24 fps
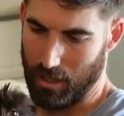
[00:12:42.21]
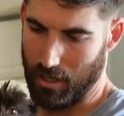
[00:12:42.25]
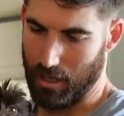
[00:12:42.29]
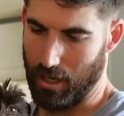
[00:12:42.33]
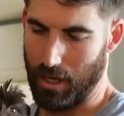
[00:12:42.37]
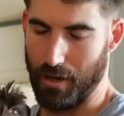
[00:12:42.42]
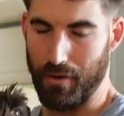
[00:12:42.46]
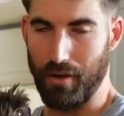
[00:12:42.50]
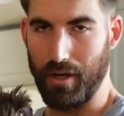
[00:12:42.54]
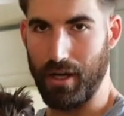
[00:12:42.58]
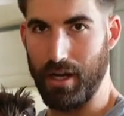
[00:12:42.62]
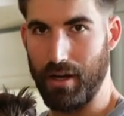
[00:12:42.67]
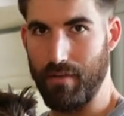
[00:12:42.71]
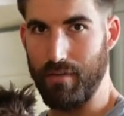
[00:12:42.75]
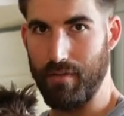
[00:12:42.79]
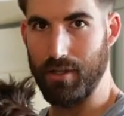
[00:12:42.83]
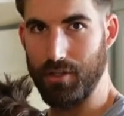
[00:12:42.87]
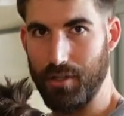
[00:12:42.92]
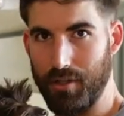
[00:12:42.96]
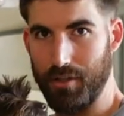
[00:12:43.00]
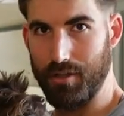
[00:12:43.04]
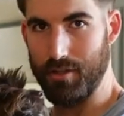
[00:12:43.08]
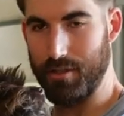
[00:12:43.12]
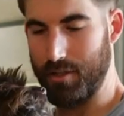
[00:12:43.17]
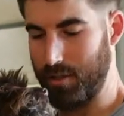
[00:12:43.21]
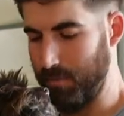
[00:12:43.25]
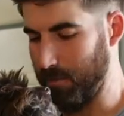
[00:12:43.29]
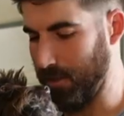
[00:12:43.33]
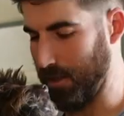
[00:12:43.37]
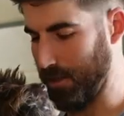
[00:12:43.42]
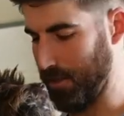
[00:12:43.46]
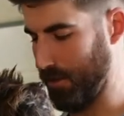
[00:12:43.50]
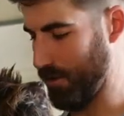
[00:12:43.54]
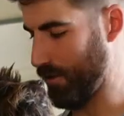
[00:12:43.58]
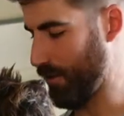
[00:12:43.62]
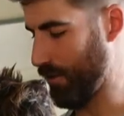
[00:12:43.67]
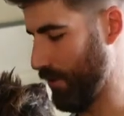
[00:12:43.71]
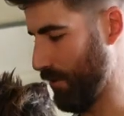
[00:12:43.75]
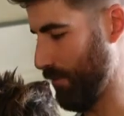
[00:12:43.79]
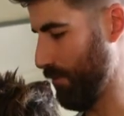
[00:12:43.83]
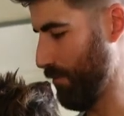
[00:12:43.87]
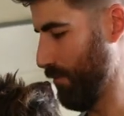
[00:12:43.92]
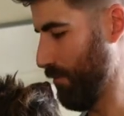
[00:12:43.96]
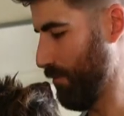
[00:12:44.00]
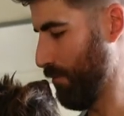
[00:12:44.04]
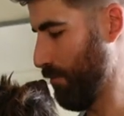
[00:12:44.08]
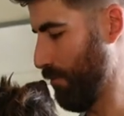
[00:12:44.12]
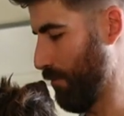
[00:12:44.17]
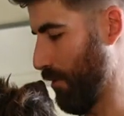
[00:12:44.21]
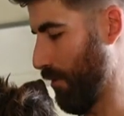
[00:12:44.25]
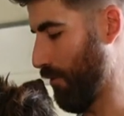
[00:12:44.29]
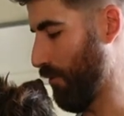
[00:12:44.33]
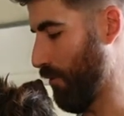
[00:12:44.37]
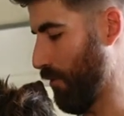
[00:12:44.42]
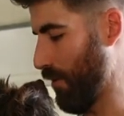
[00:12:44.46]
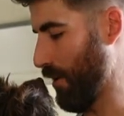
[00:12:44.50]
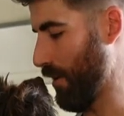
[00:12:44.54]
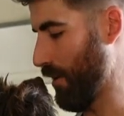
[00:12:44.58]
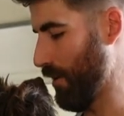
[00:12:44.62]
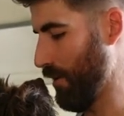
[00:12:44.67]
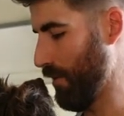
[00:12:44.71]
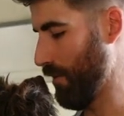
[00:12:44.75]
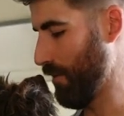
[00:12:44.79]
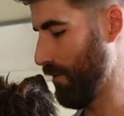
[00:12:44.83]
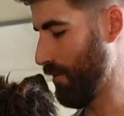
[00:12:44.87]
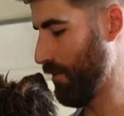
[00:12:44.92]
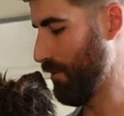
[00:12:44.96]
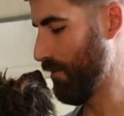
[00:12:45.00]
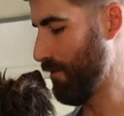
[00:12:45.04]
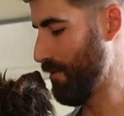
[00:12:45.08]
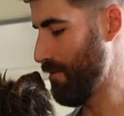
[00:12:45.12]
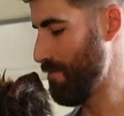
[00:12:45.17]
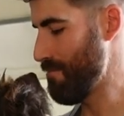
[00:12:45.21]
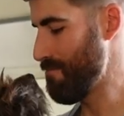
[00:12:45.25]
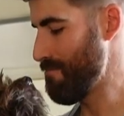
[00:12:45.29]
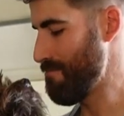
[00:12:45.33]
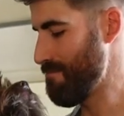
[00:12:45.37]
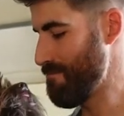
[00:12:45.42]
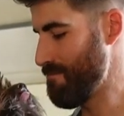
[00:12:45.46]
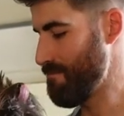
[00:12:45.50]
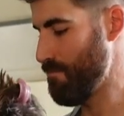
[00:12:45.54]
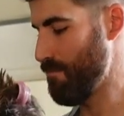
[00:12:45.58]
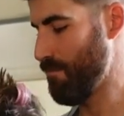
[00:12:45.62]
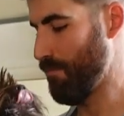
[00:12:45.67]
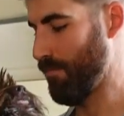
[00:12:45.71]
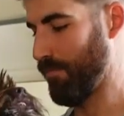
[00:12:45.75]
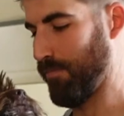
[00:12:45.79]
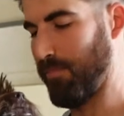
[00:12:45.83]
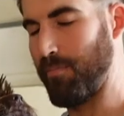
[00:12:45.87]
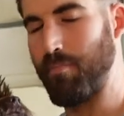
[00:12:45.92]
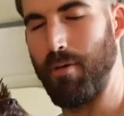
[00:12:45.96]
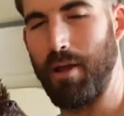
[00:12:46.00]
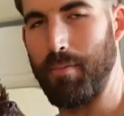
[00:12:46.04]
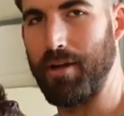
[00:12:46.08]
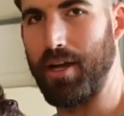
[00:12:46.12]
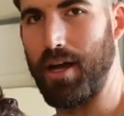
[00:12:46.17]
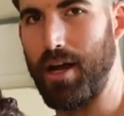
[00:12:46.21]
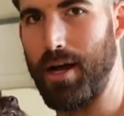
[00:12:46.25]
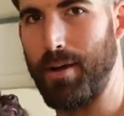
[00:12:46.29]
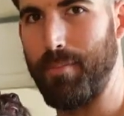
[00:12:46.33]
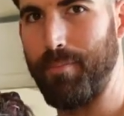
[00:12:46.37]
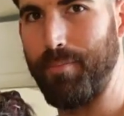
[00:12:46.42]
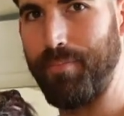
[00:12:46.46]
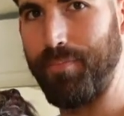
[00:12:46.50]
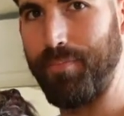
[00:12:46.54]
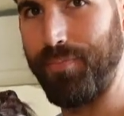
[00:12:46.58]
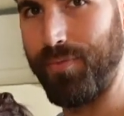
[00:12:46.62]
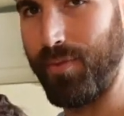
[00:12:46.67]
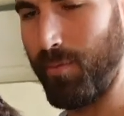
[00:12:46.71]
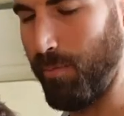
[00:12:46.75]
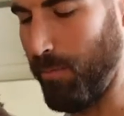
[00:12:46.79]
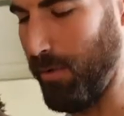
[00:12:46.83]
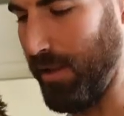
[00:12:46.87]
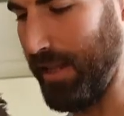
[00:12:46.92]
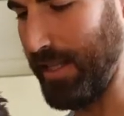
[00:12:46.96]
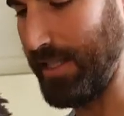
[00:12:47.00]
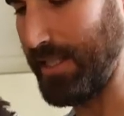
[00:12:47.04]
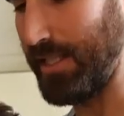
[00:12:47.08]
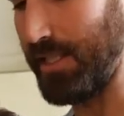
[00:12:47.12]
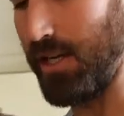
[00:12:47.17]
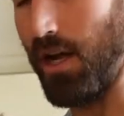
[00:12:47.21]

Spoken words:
I think I've introduced him on YouTube before. Maybe not, but this is